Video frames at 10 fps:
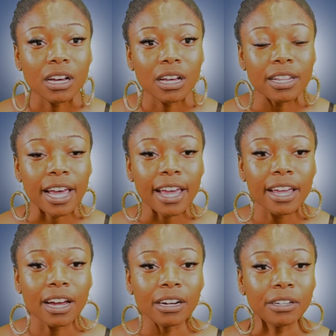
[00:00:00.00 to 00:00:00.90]

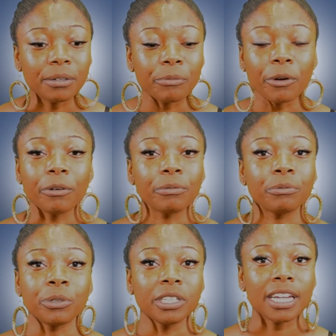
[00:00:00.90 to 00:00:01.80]
They um, were
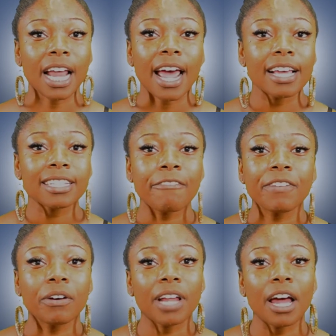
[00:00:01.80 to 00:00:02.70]
really nice. I
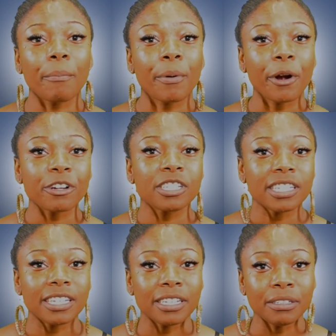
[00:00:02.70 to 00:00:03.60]
felt like a
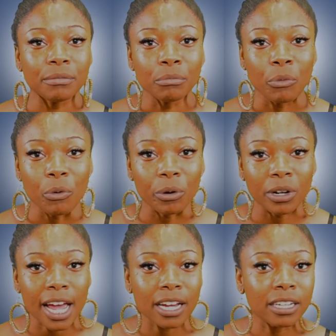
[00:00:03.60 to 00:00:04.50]
person more
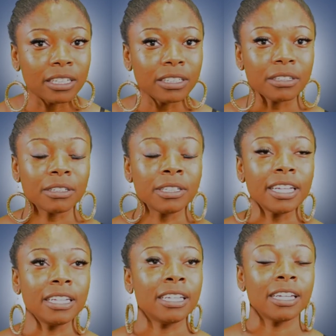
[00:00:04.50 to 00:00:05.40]
like a
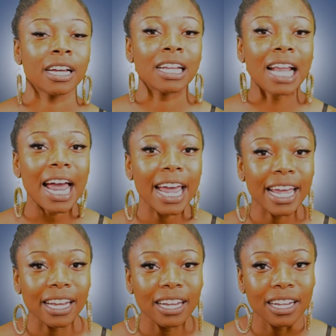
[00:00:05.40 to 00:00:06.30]
than than a
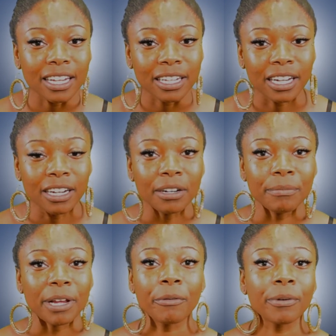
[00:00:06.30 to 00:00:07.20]
client.
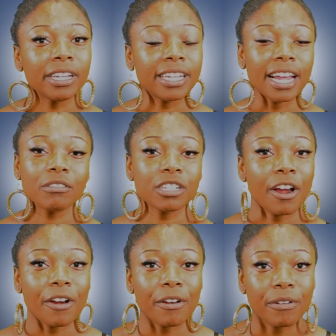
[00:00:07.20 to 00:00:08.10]
Um, they were really down to
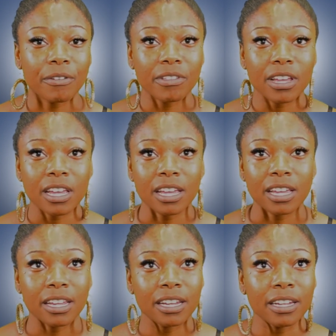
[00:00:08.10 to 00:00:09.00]
earth,
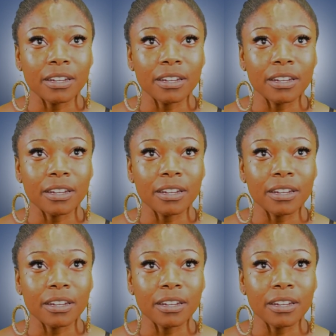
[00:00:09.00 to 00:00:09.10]
and